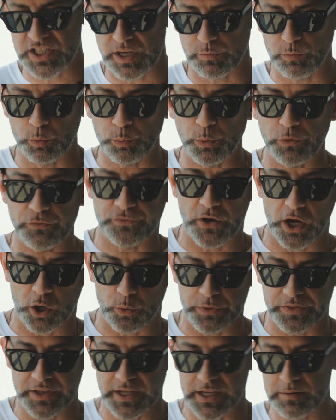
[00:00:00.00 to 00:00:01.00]
someone will fuck
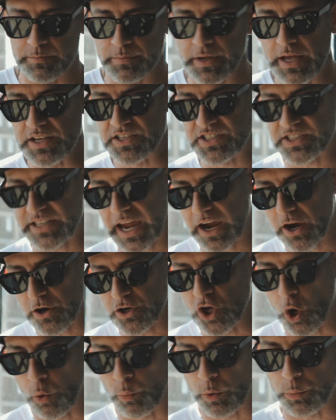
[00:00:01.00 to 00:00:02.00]
with him,
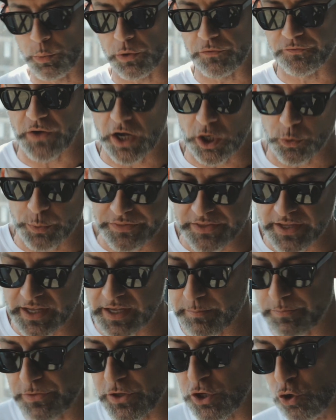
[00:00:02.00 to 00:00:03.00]
scared no one will fuck with
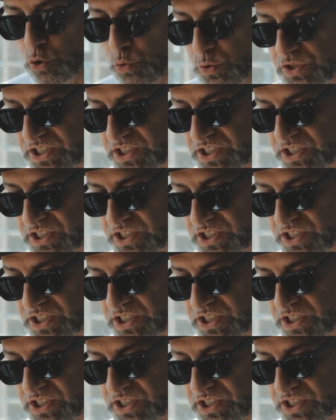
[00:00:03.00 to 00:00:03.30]
him. The new